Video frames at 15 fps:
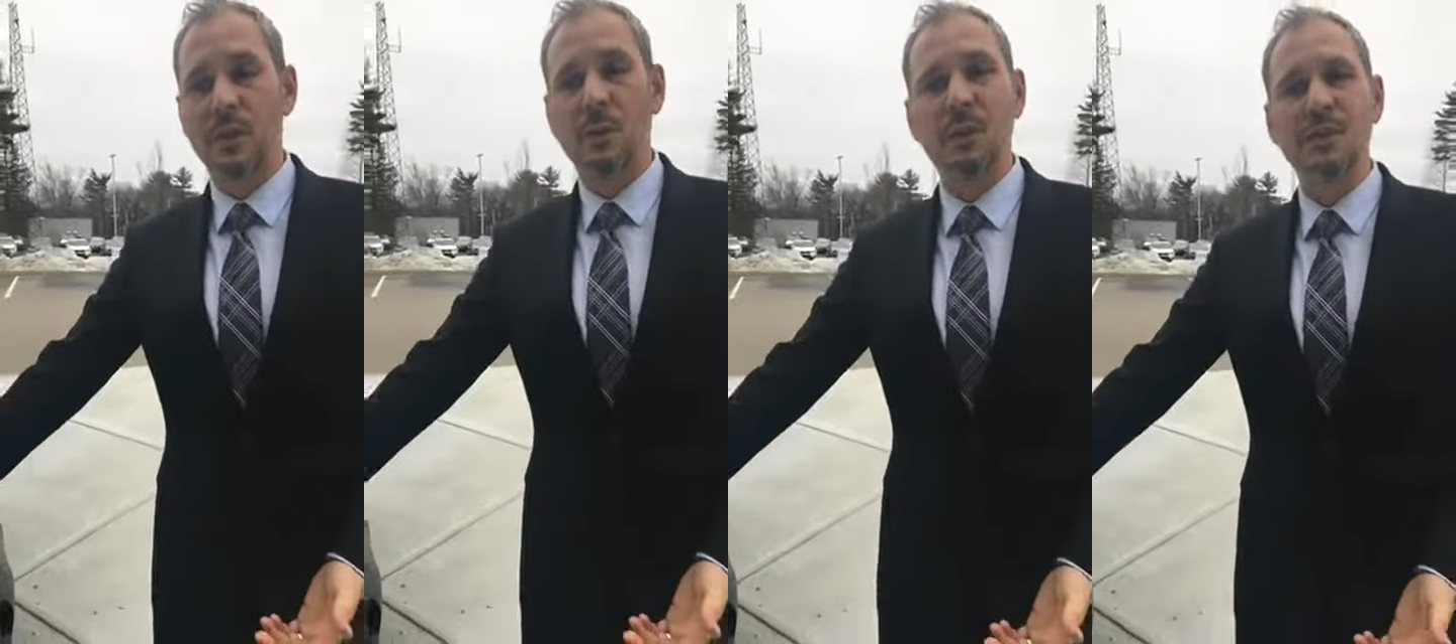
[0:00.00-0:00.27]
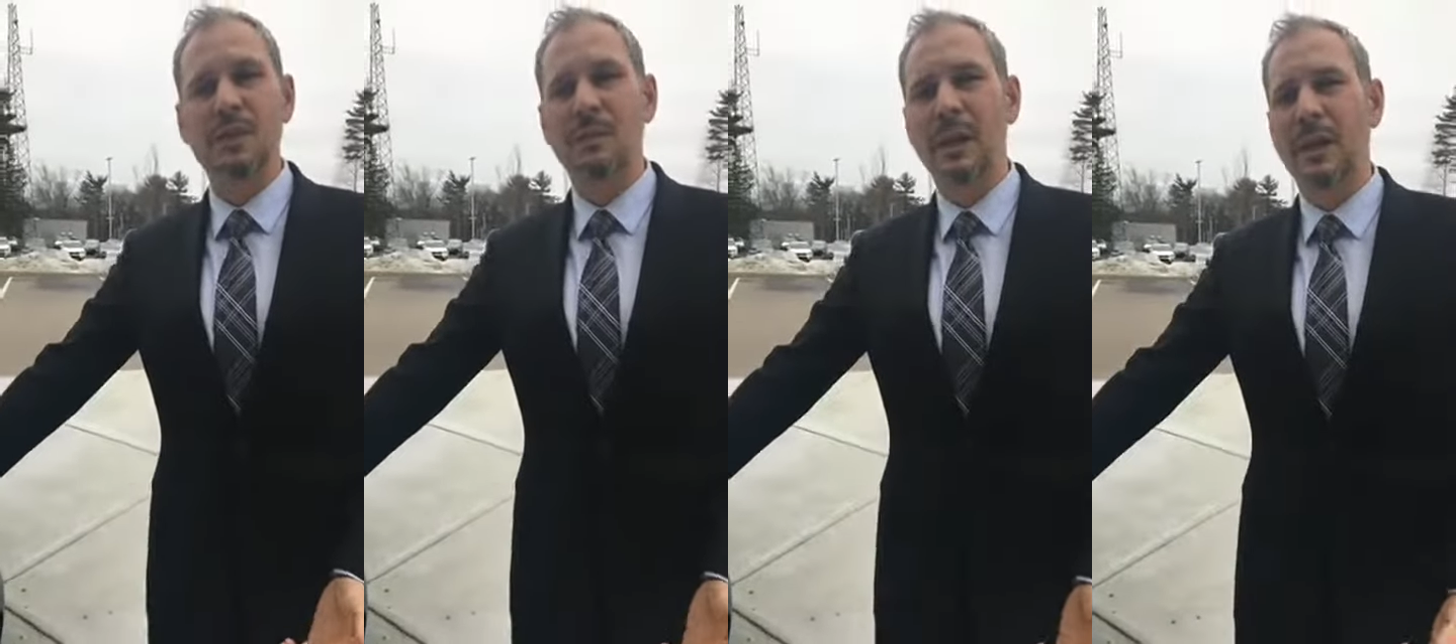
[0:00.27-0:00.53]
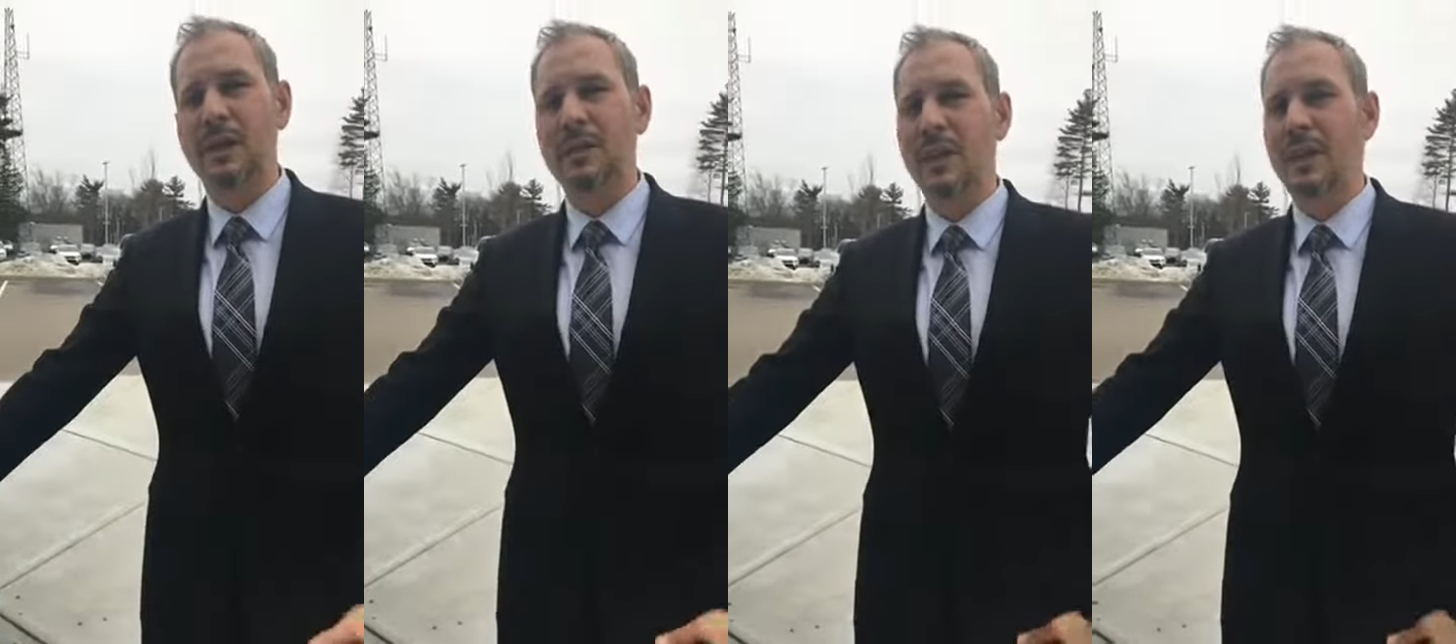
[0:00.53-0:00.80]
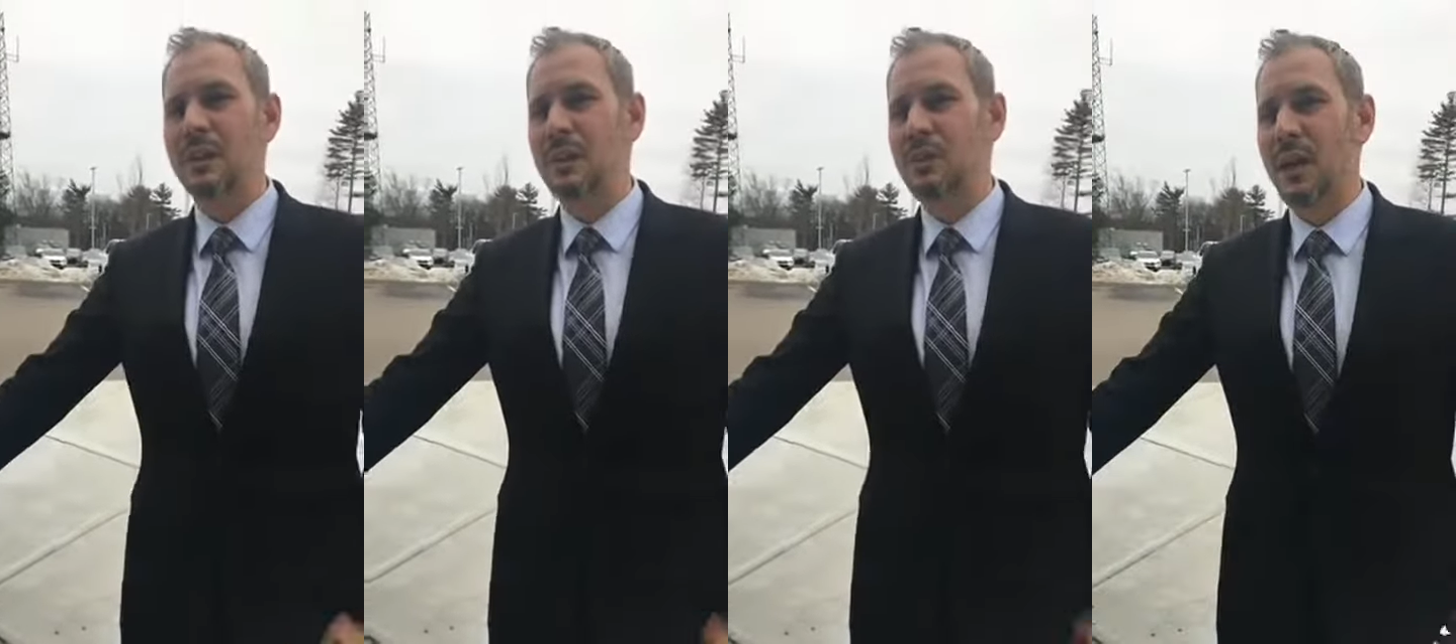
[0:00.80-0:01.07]
almost a better
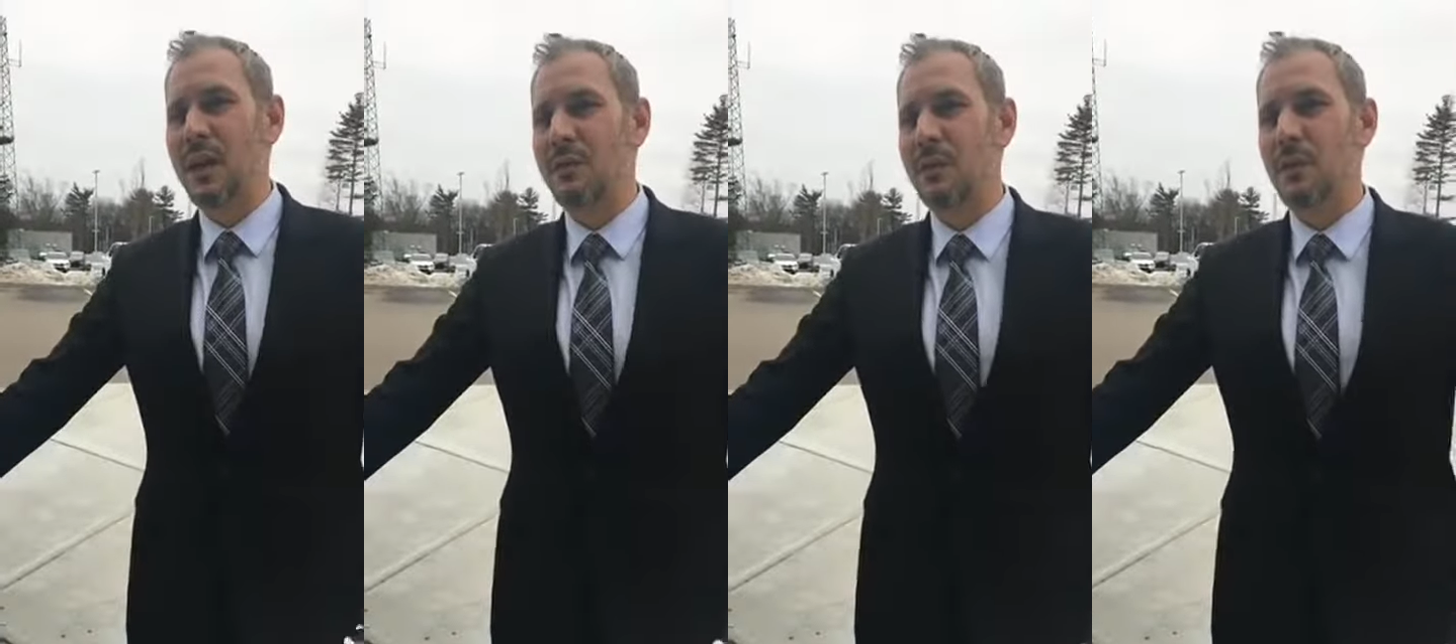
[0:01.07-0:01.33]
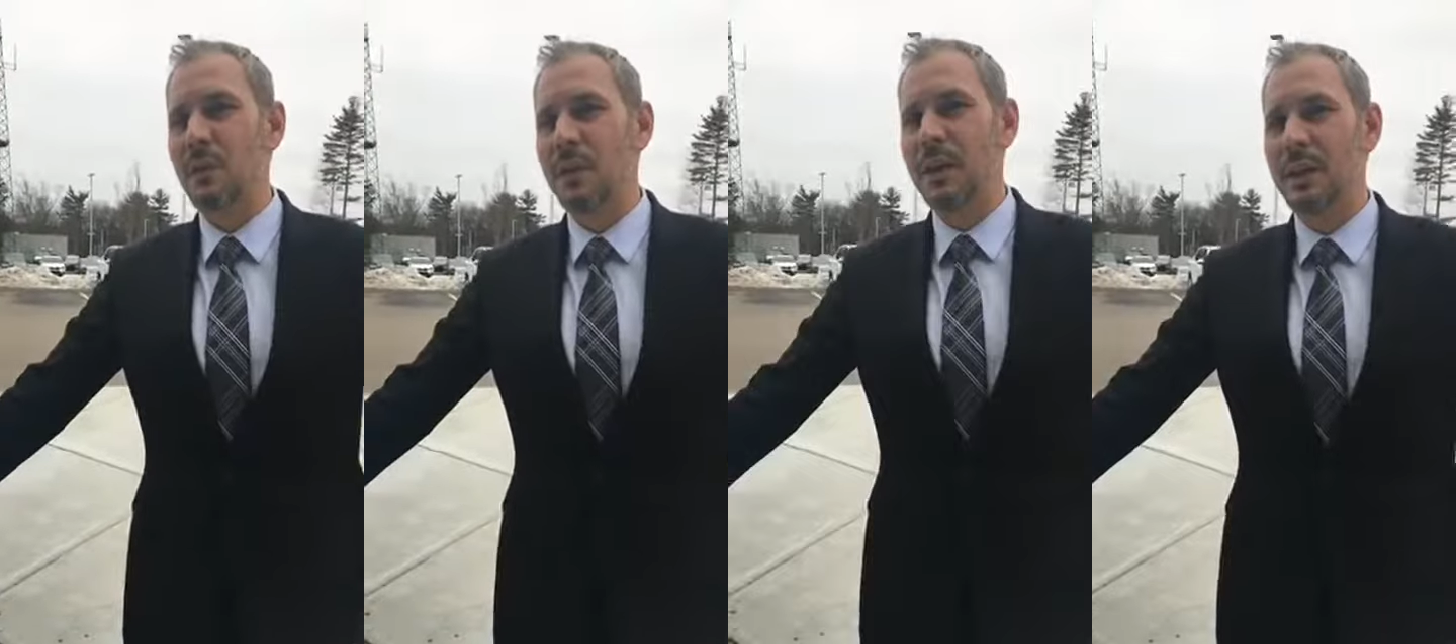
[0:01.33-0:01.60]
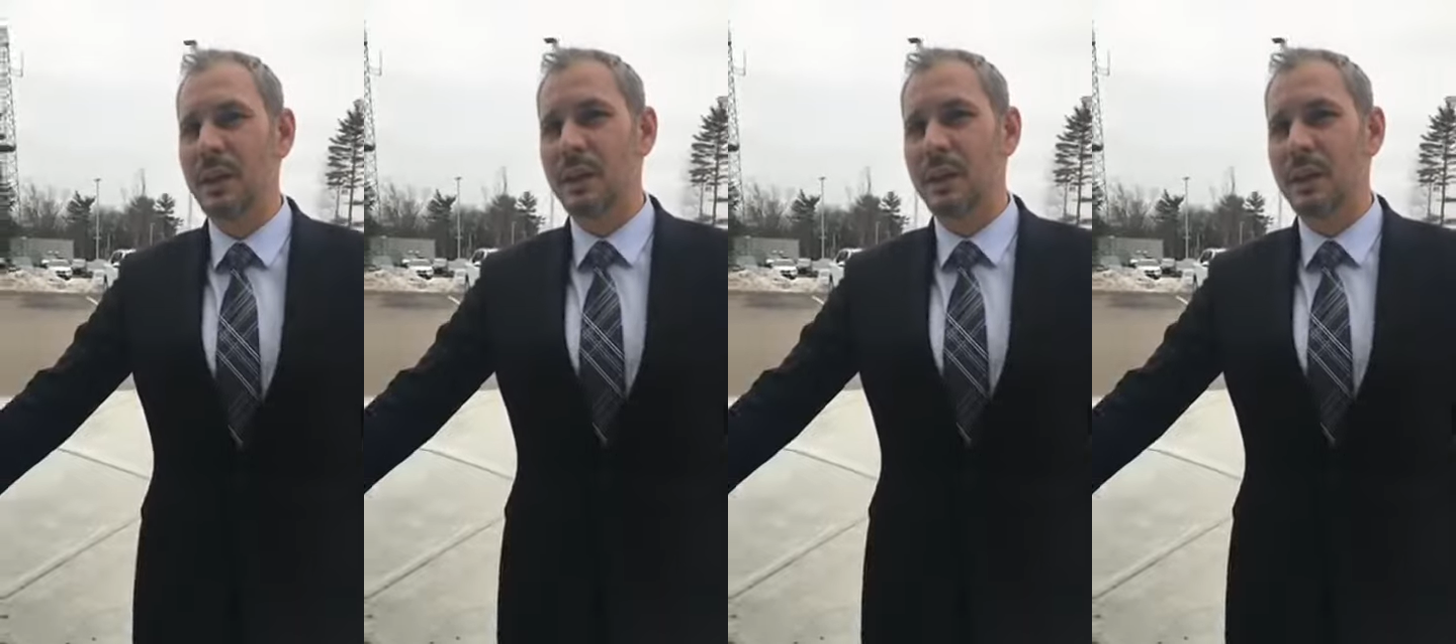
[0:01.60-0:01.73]
daily driver in a way.